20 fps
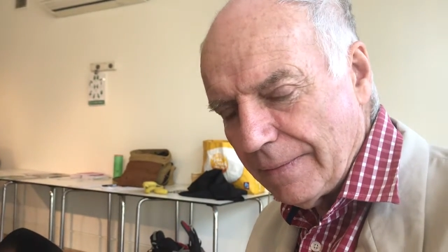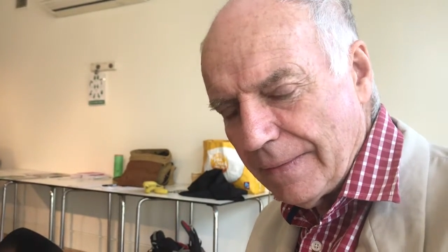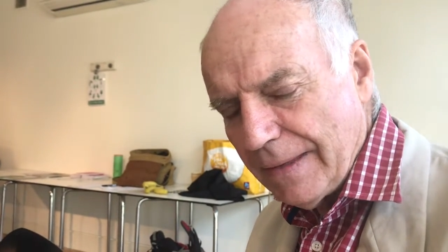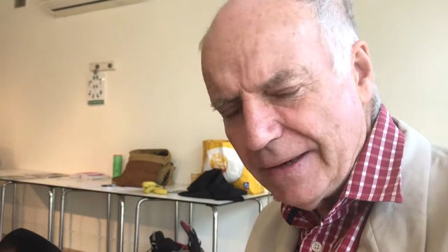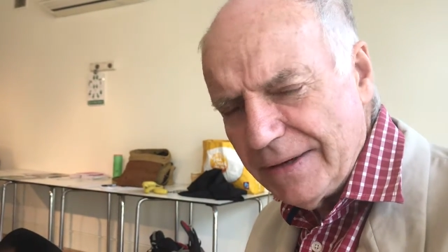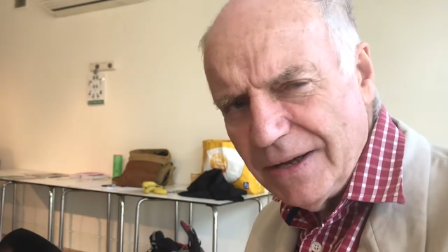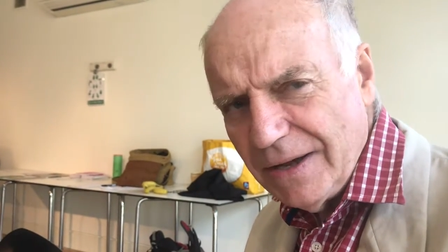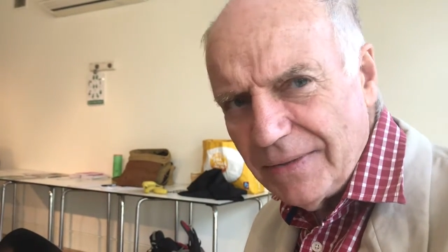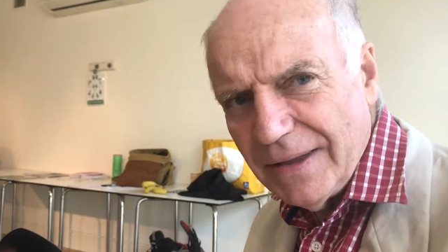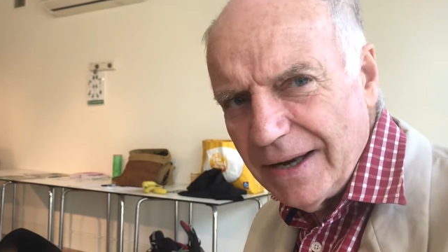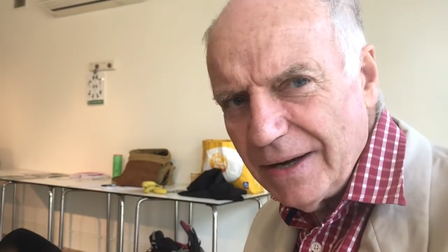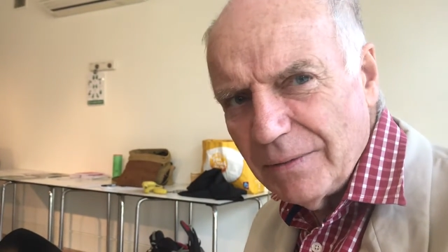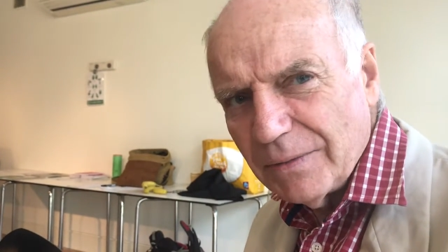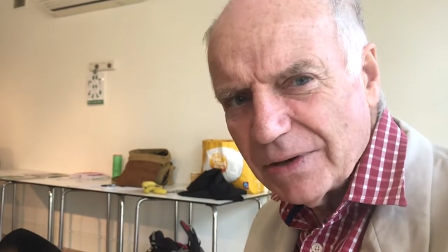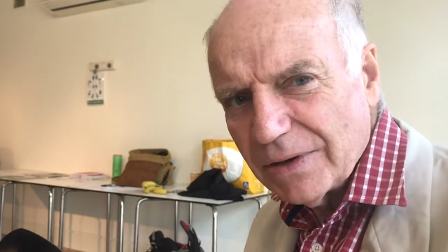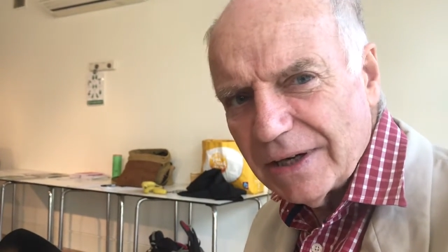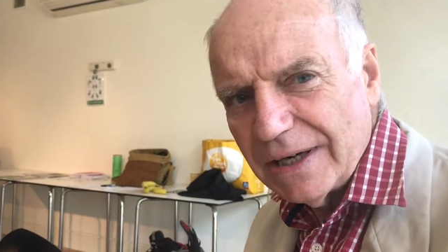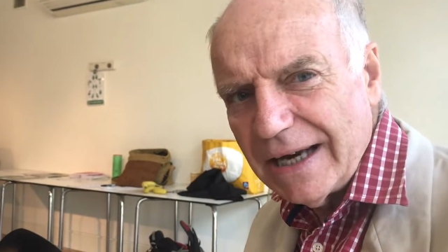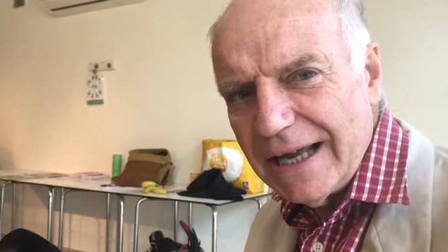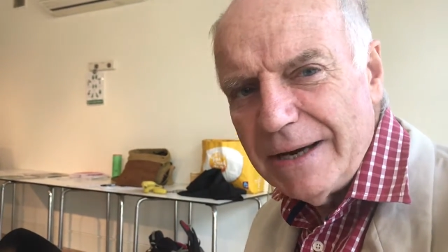they don't, they don't
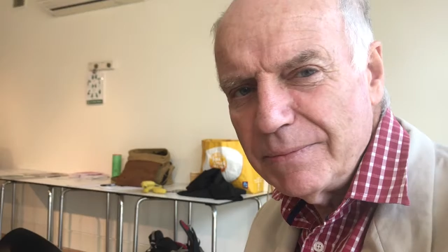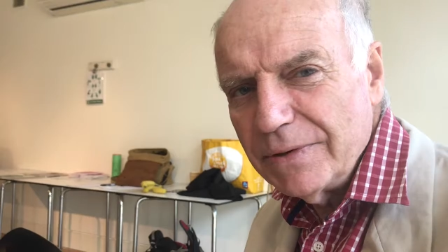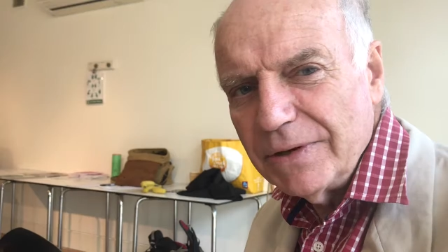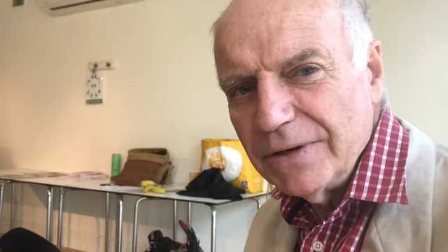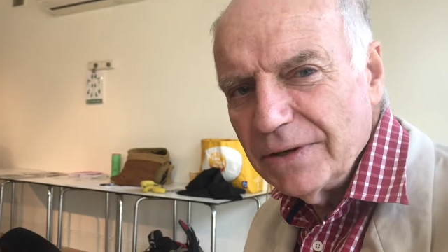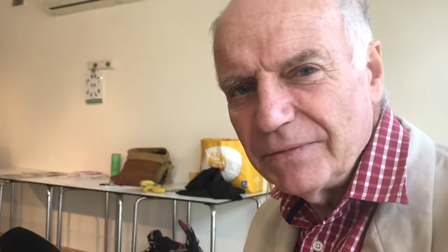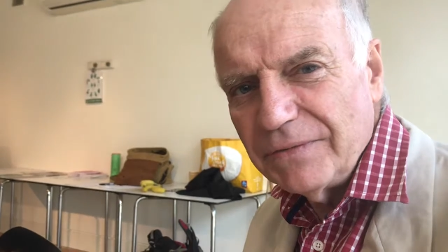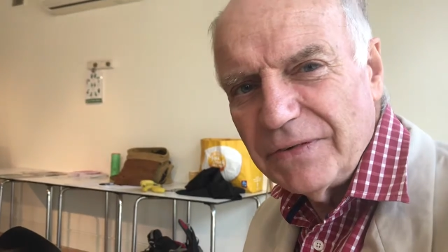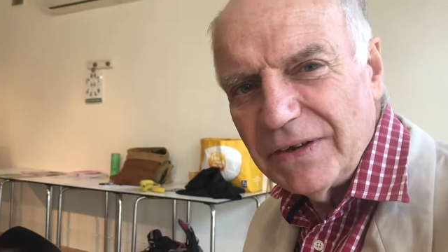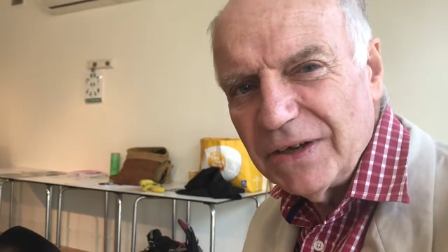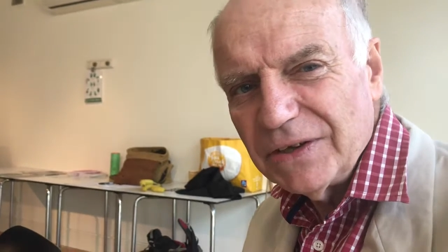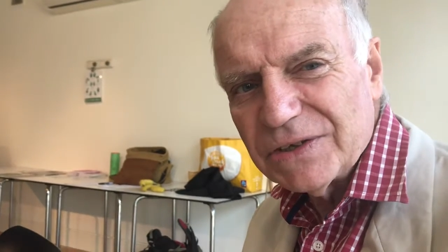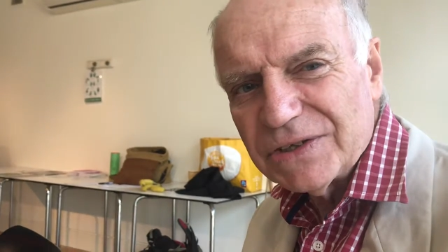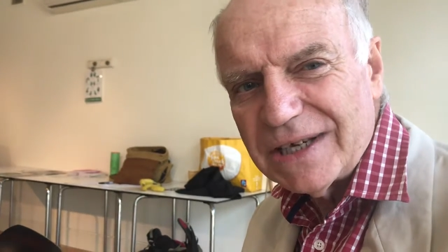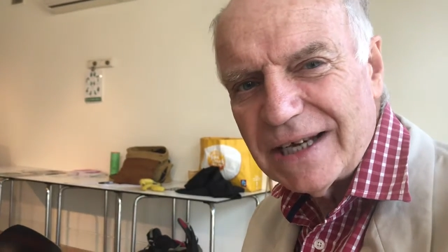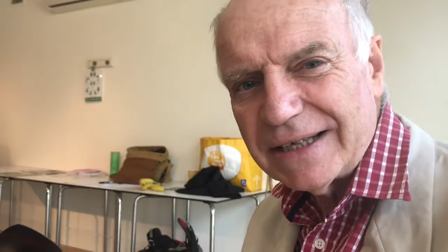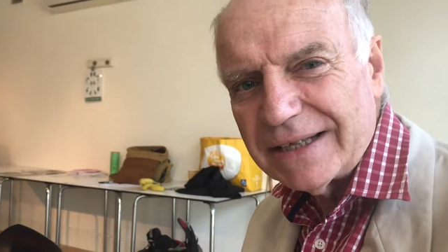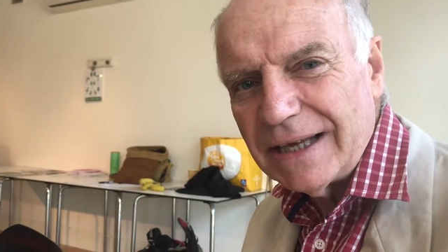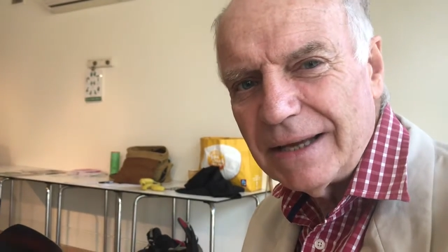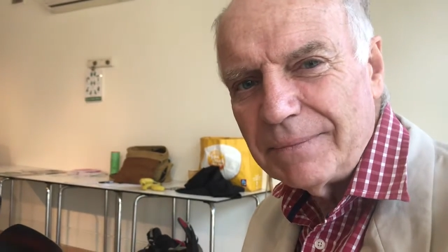want to labour in the
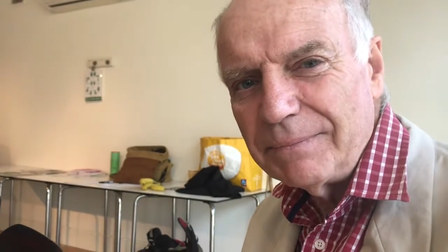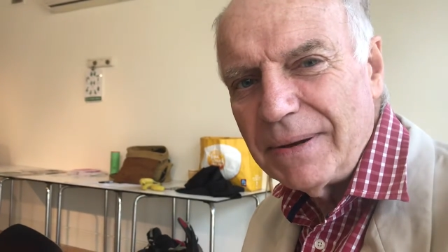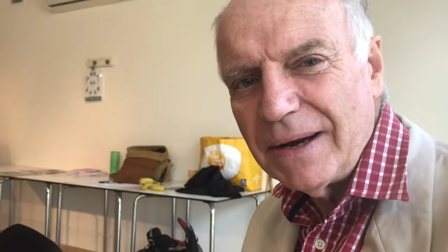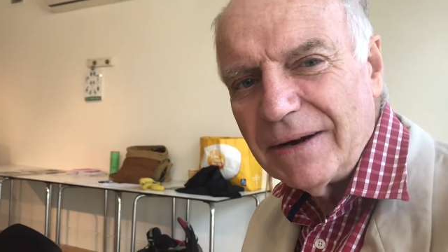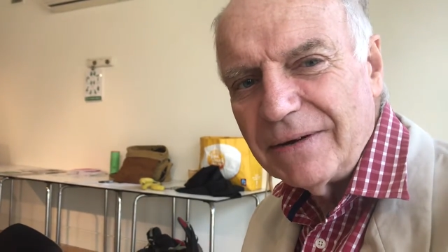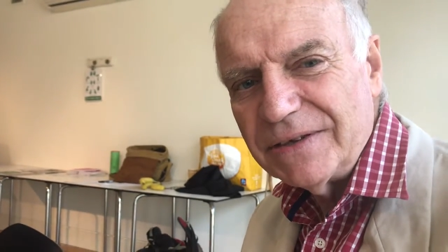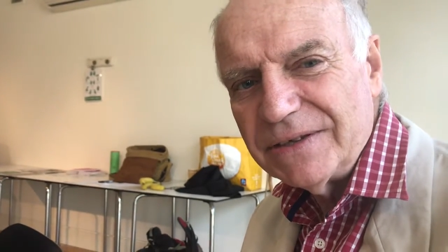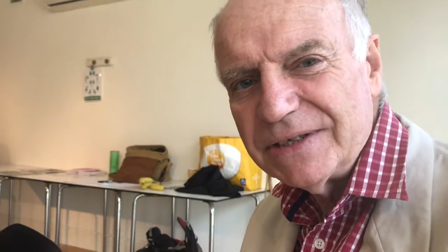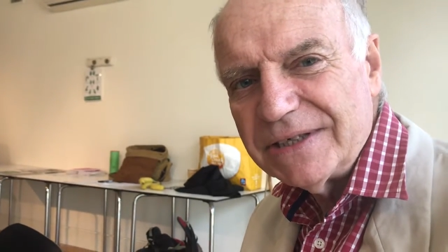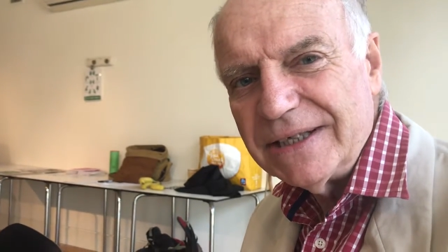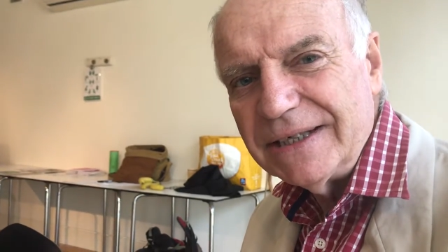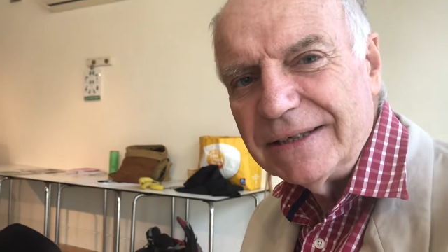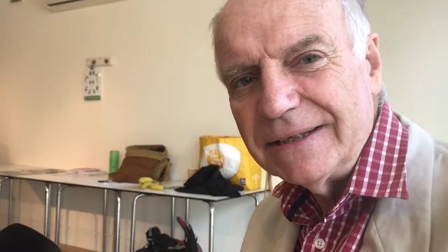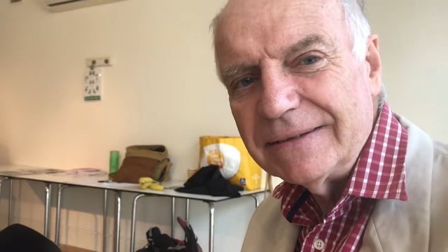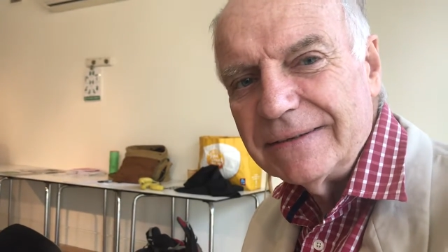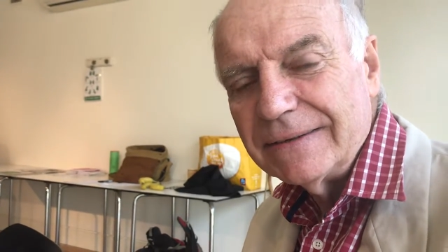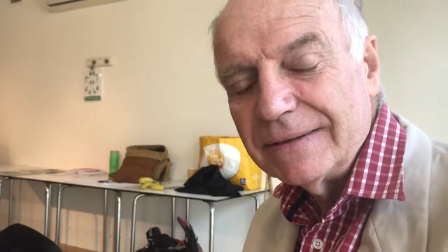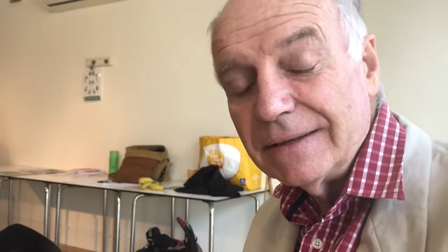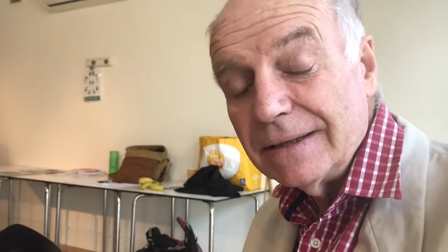fields like their parents did.